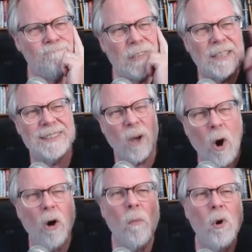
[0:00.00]
it's
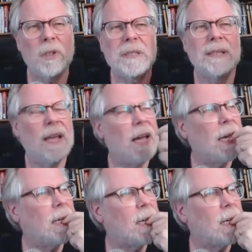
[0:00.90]
almost like